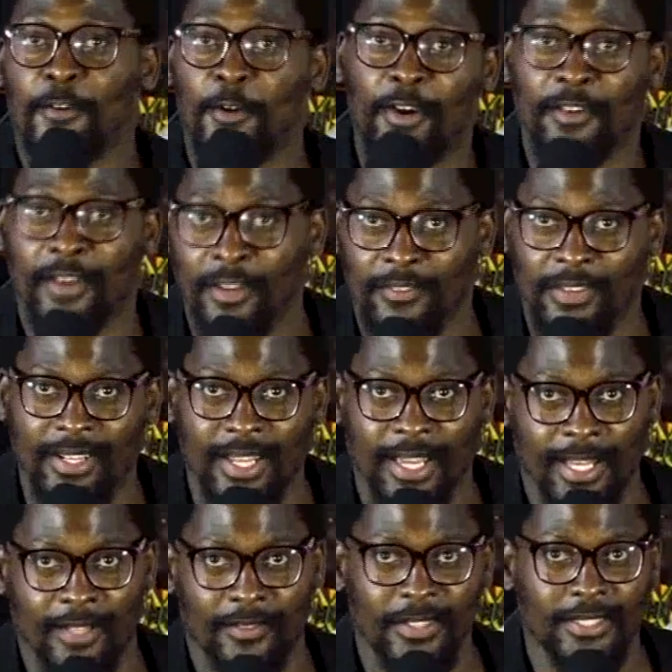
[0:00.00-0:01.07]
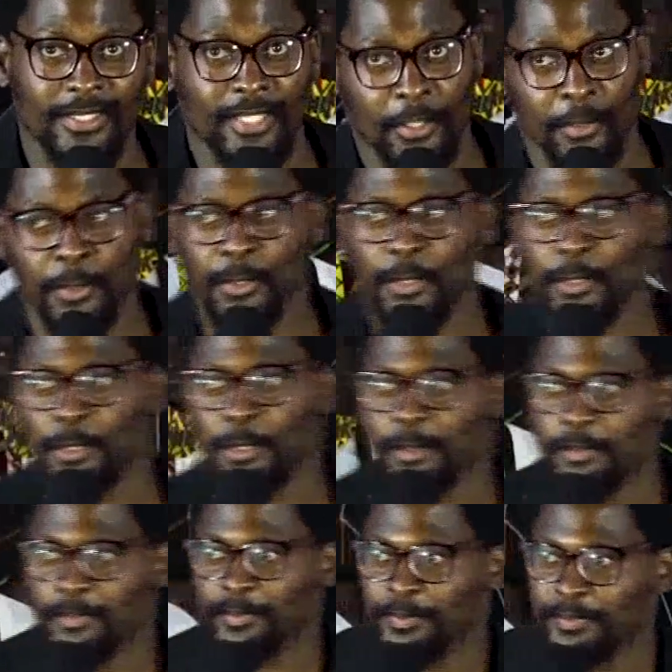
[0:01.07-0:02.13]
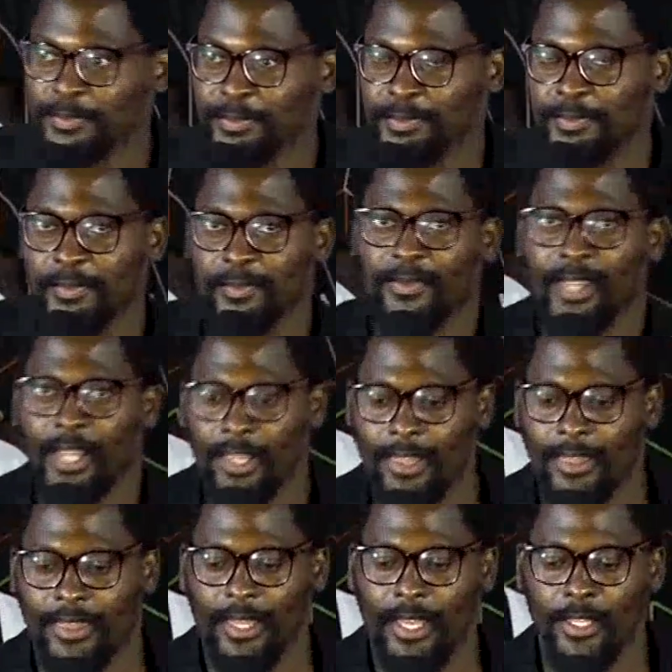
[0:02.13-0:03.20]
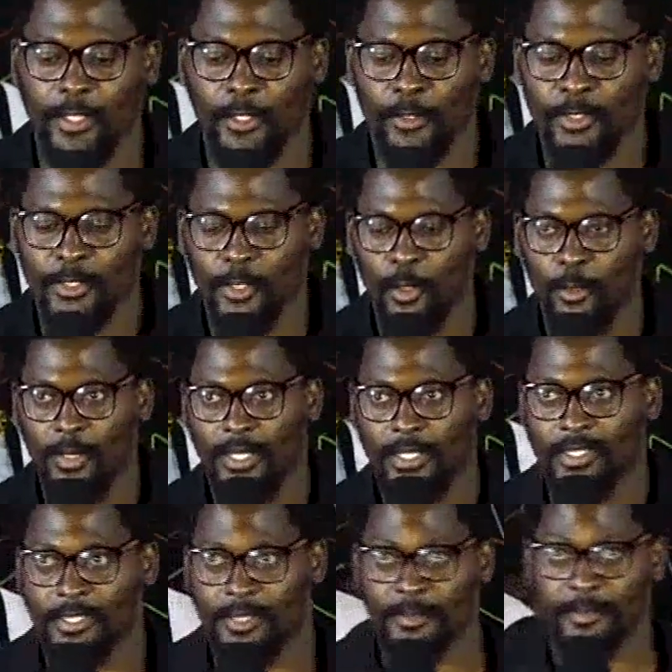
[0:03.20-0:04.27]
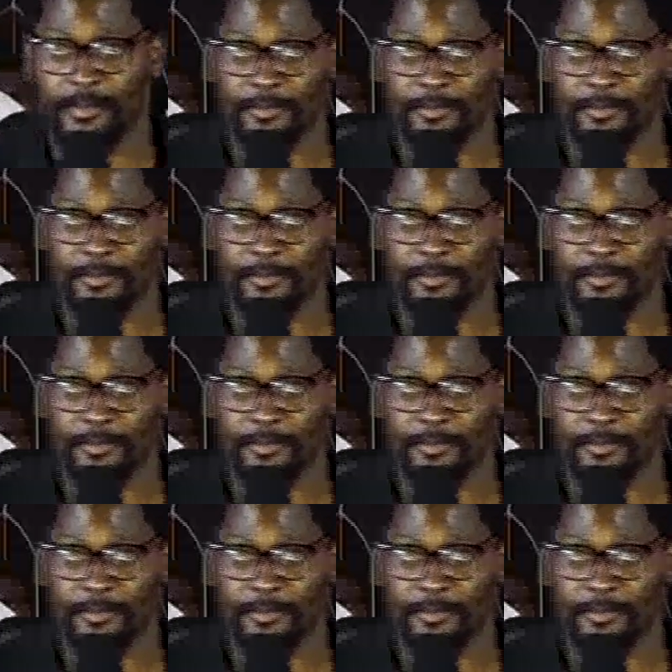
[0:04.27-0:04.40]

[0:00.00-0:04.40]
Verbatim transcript: for Reverend Elvis Irungu. Thank you so much.